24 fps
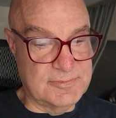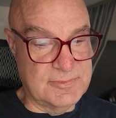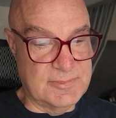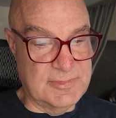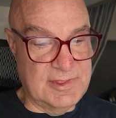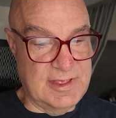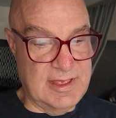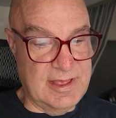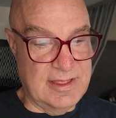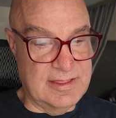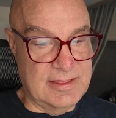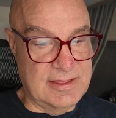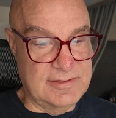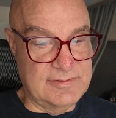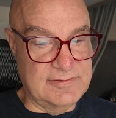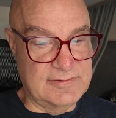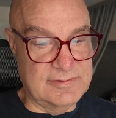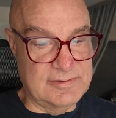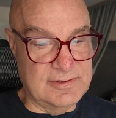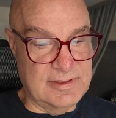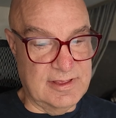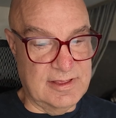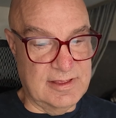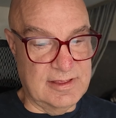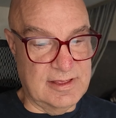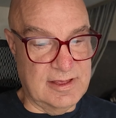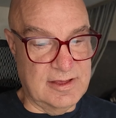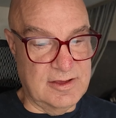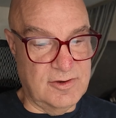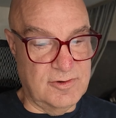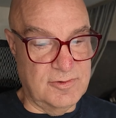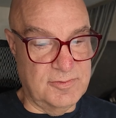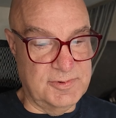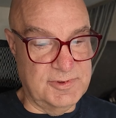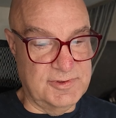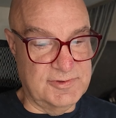Yeah, I
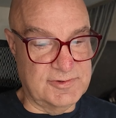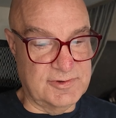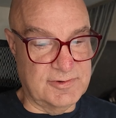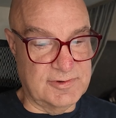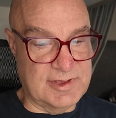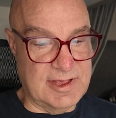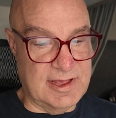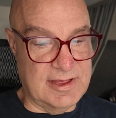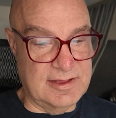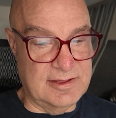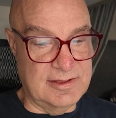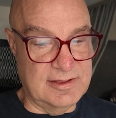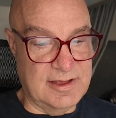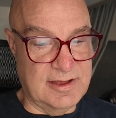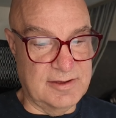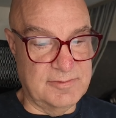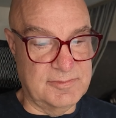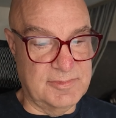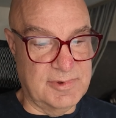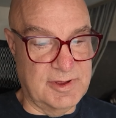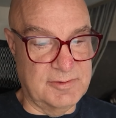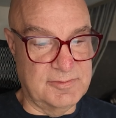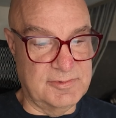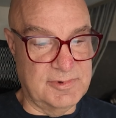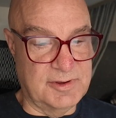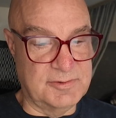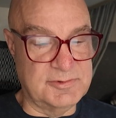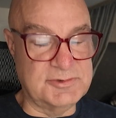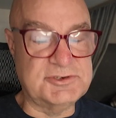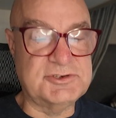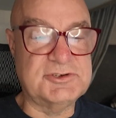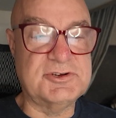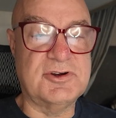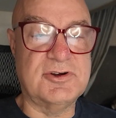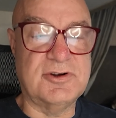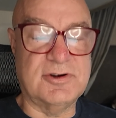hope he's okay. I'm
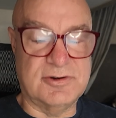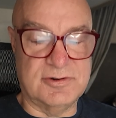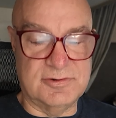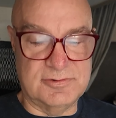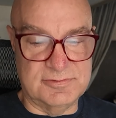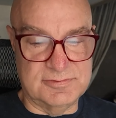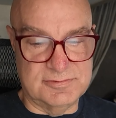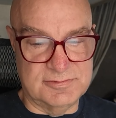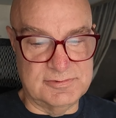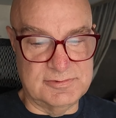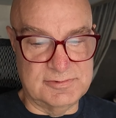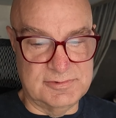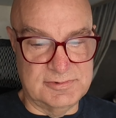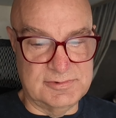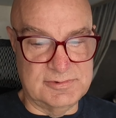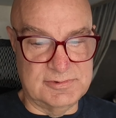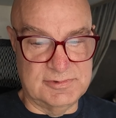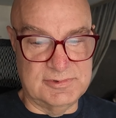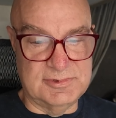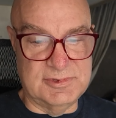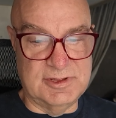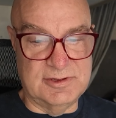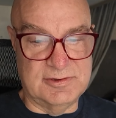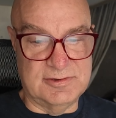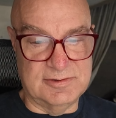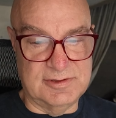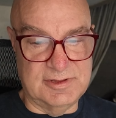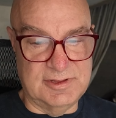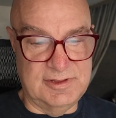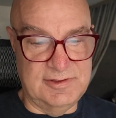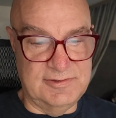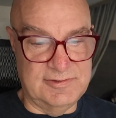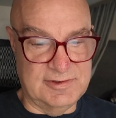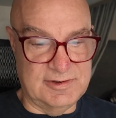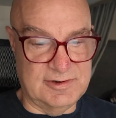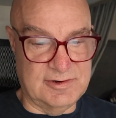sure
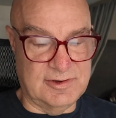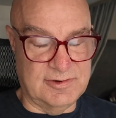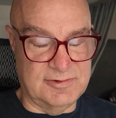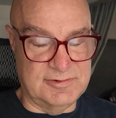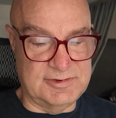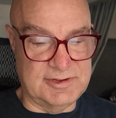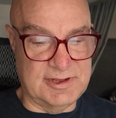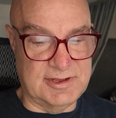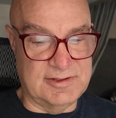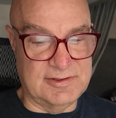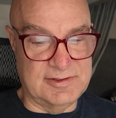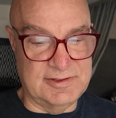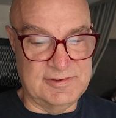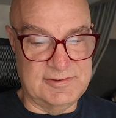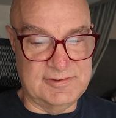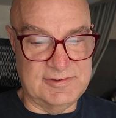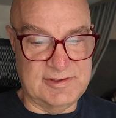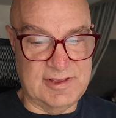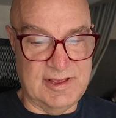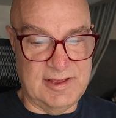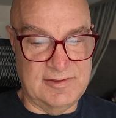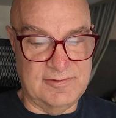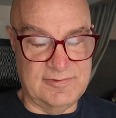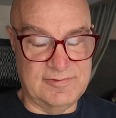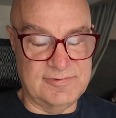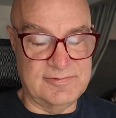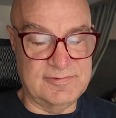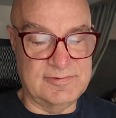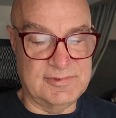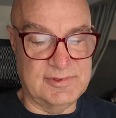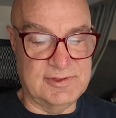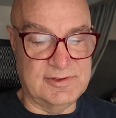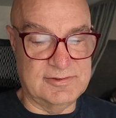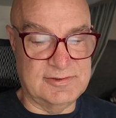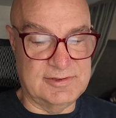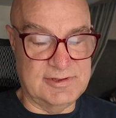he's in a hotel. He's safe.
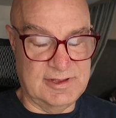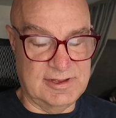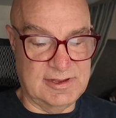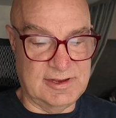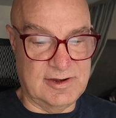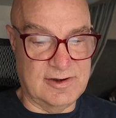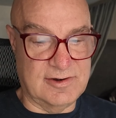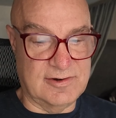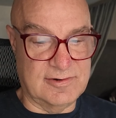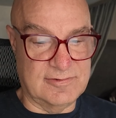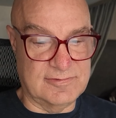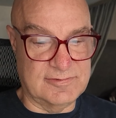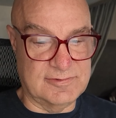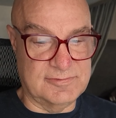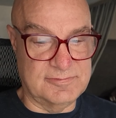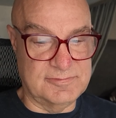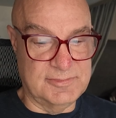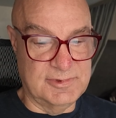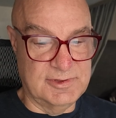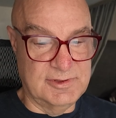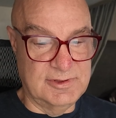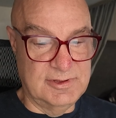They'll take care of him.